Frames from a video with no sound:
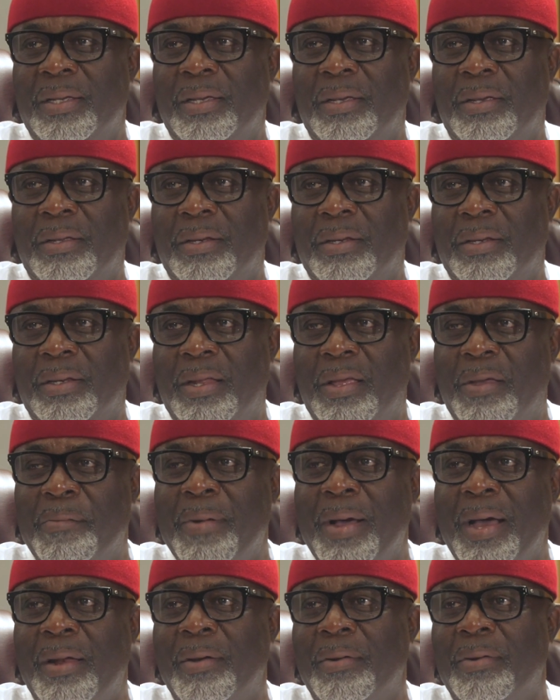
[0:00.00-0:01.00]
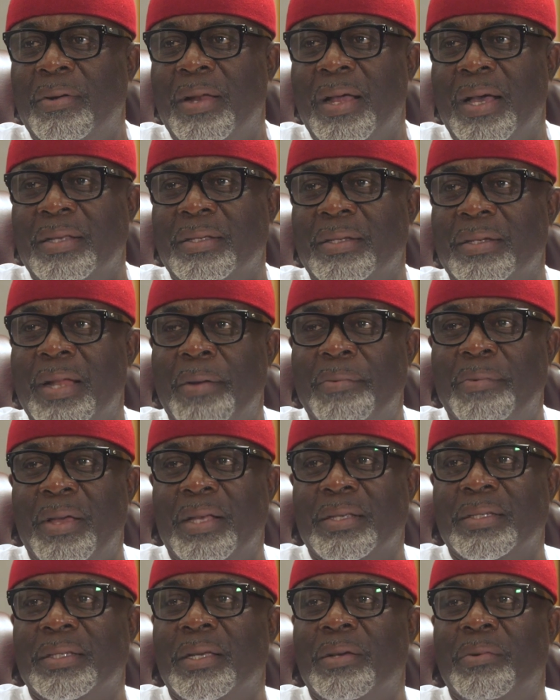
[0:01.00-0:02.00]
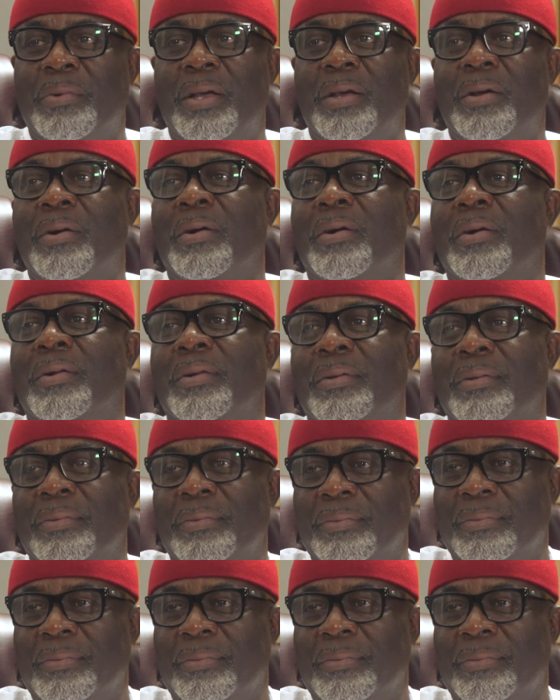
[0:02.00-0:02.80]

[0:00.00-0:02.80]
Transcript: in Nevada, that's the Nnamdi Azikiwe Hall.